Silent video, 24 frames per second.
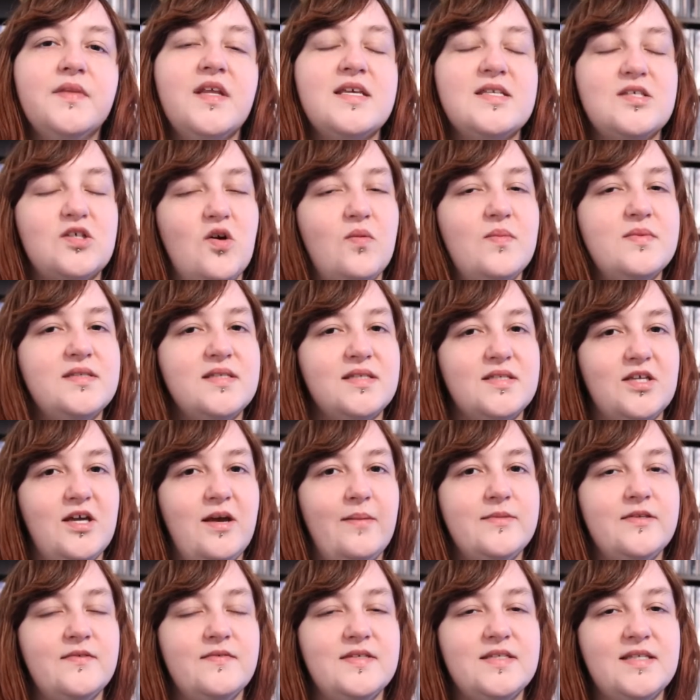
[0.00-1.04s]
is coming to
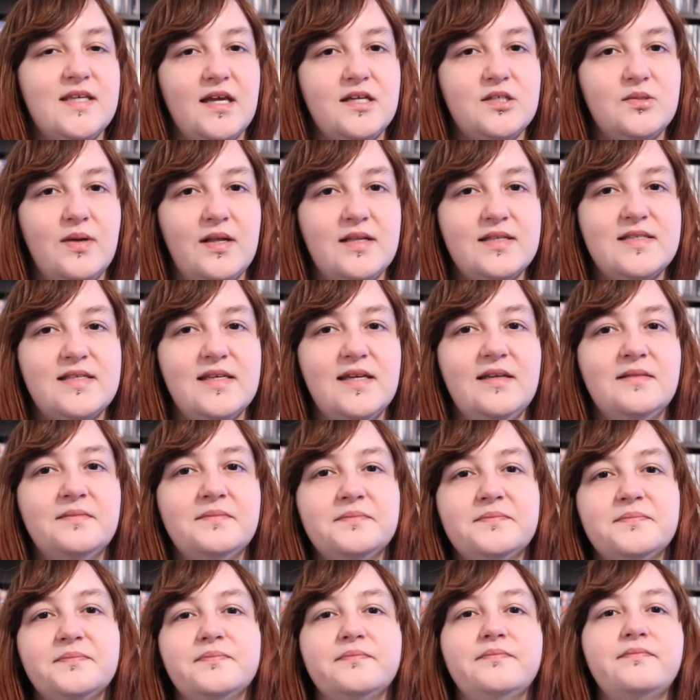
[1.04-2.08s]
terms with his sexuality.
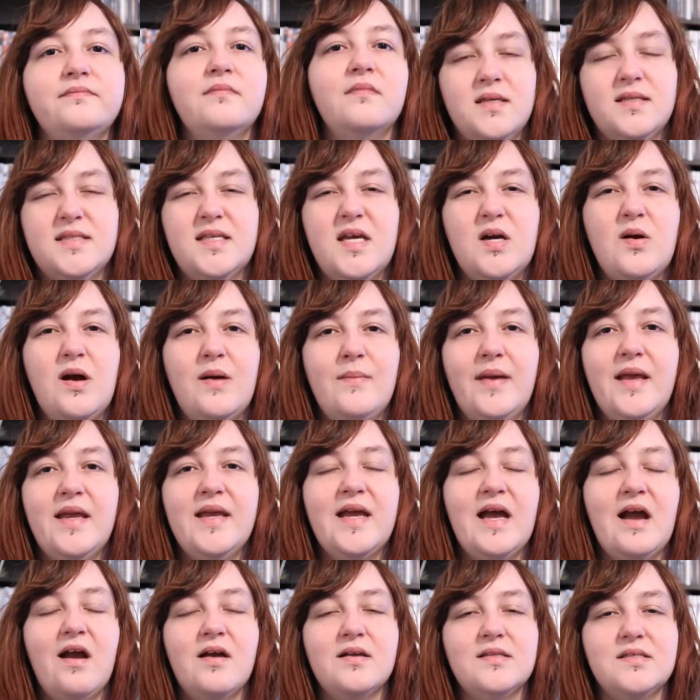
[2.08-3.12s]
So our main
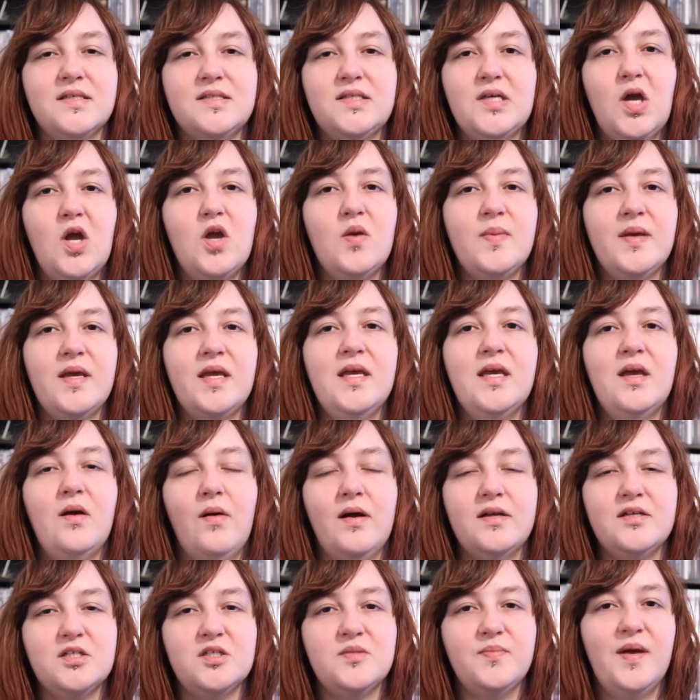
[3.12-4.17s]
character Toby, who
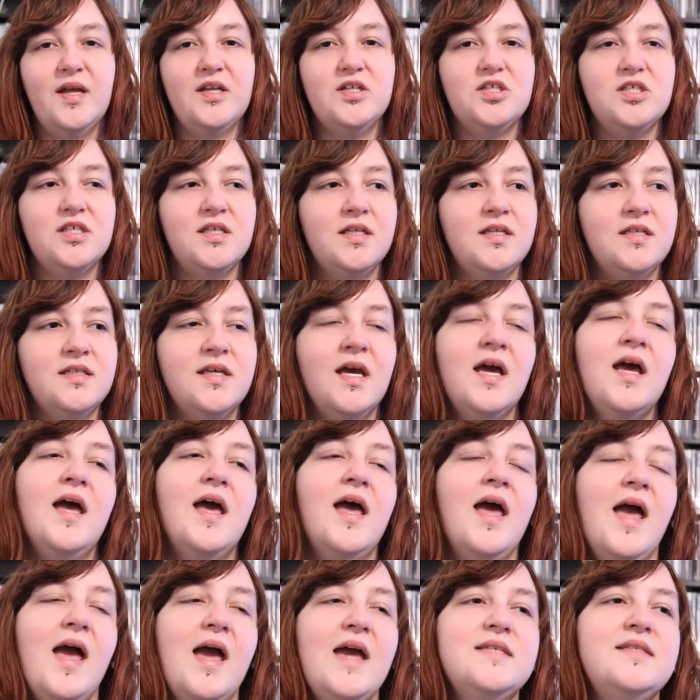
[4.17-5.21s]
I just mentioned,
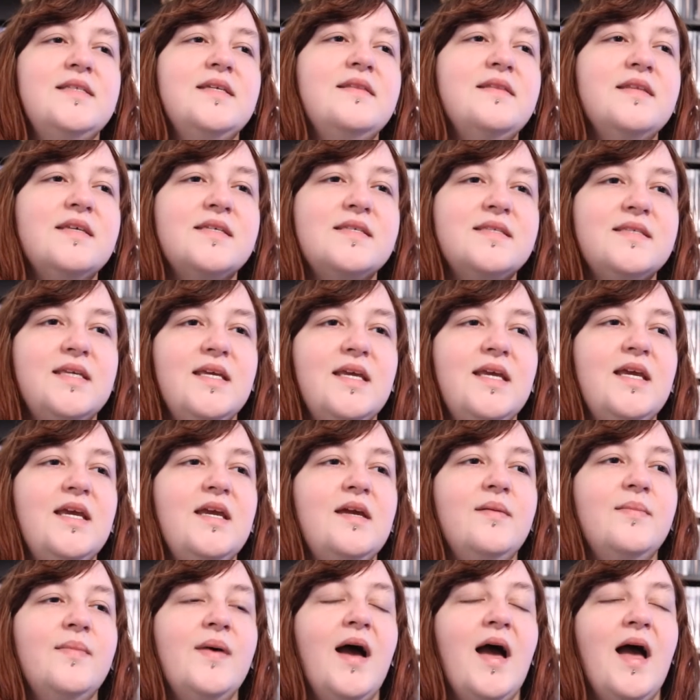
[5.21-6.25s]
is in this
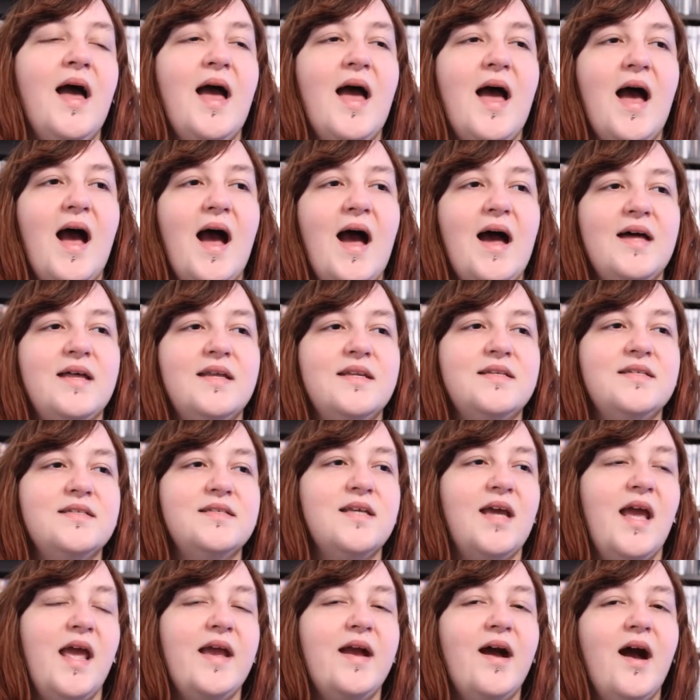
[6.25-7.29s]
team, and
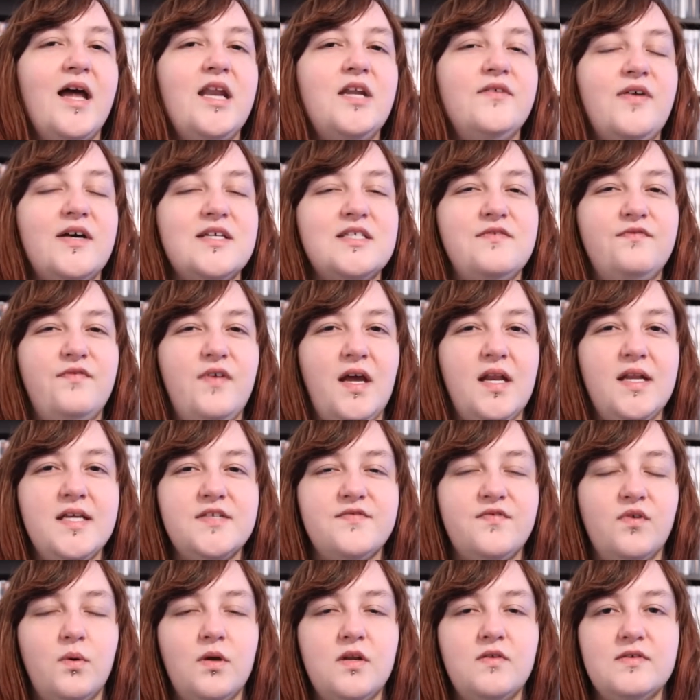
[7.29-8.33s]
he kind of has feelings
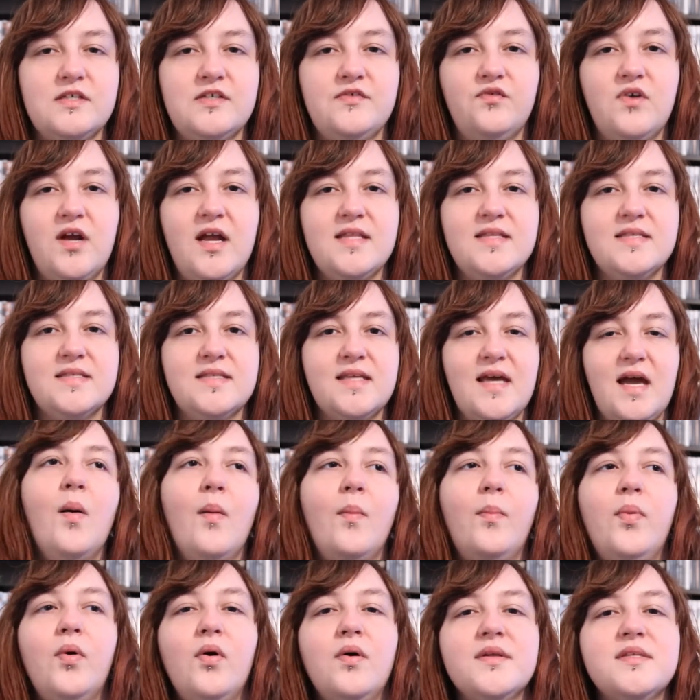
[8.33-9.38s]
for one of his friends.
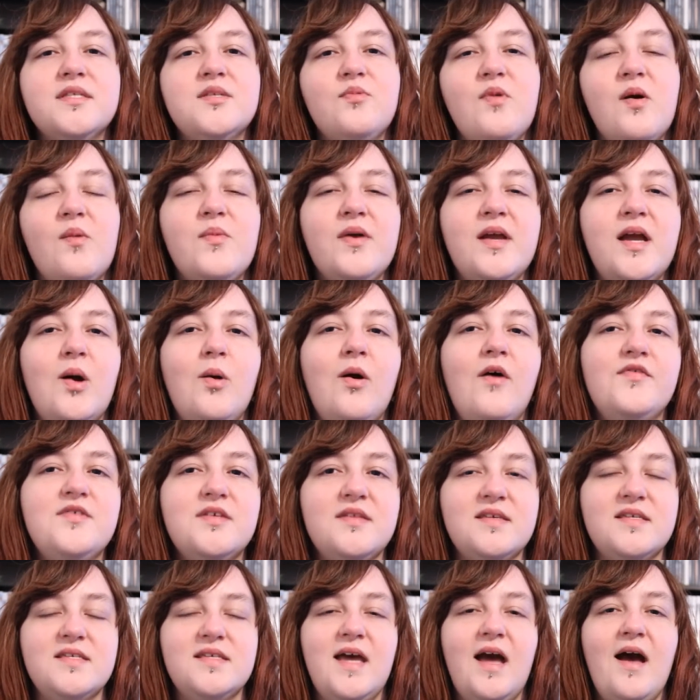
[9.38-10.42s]
But when we go off to
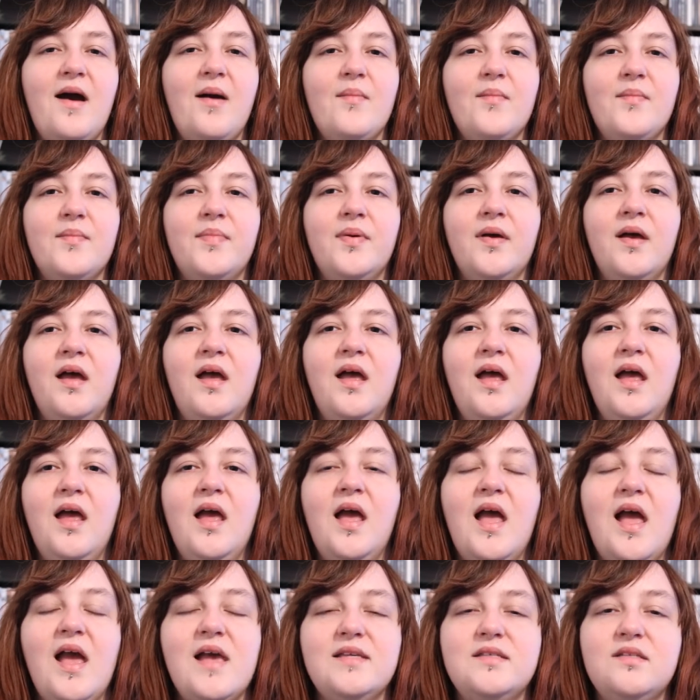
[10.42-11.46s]
this camp,
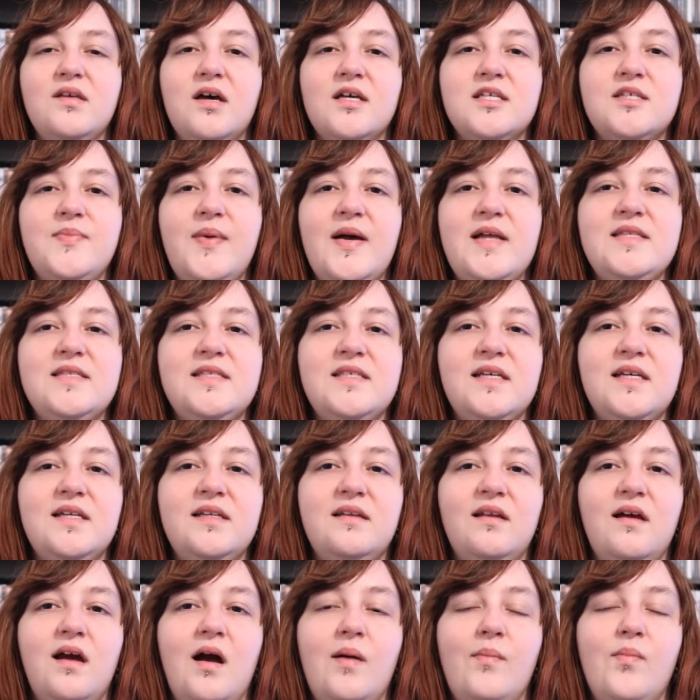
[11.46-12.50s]
he starts
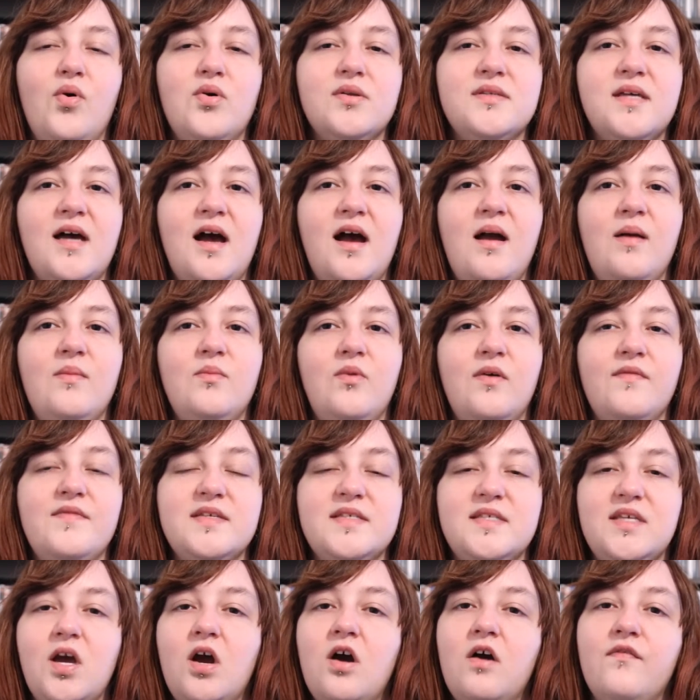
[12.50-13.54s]
spending more time with his
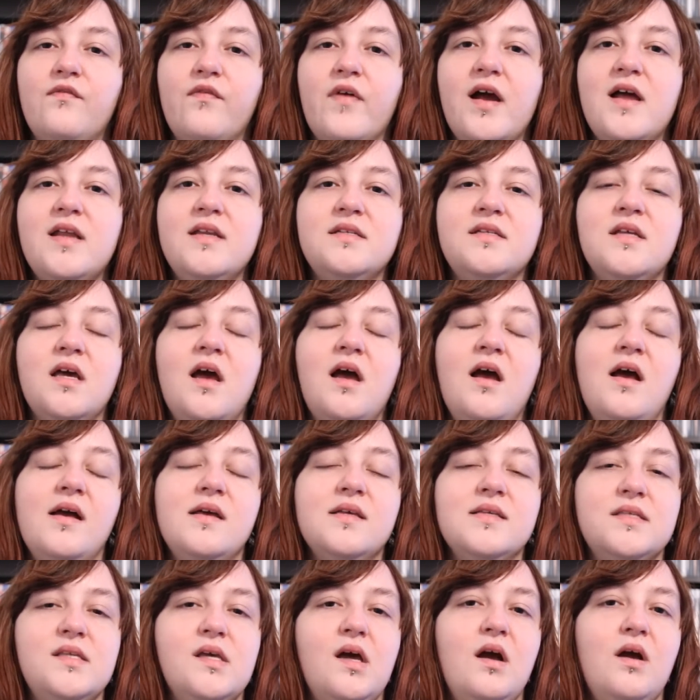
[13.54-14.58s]
girlfriend,
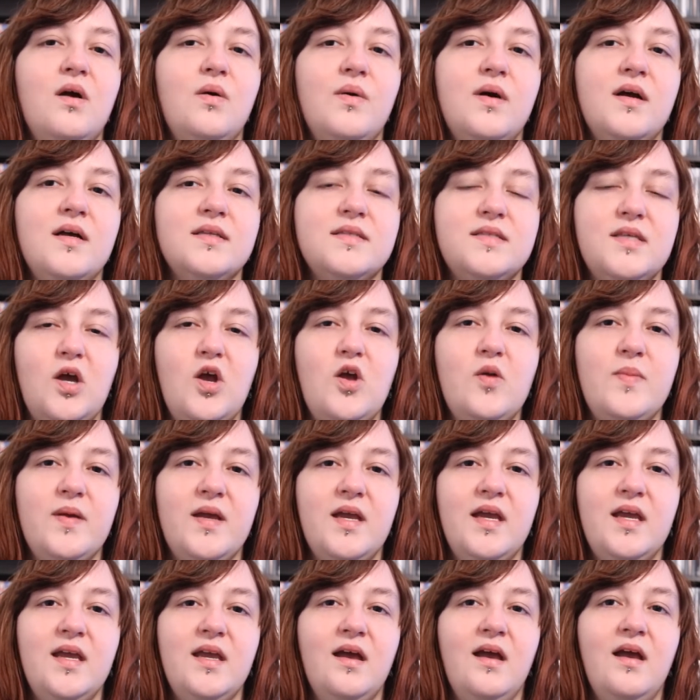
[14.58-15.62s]
so
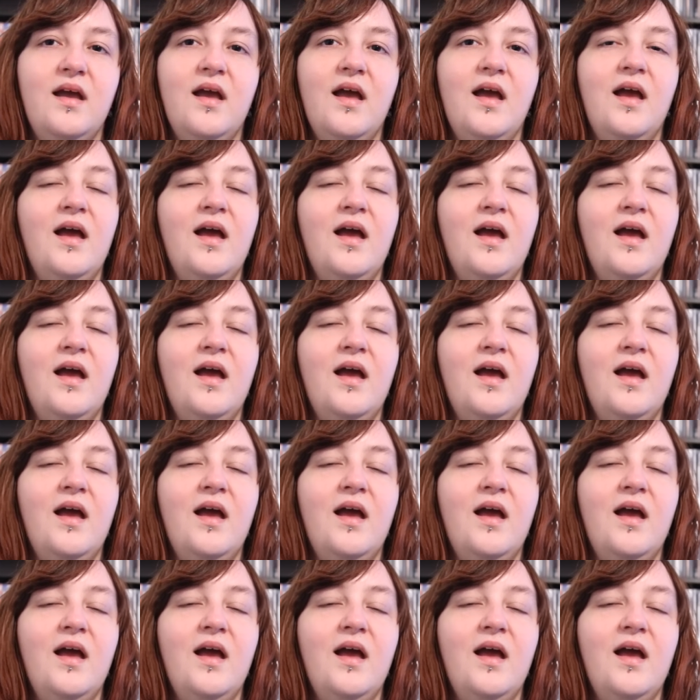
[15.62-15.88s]
Toby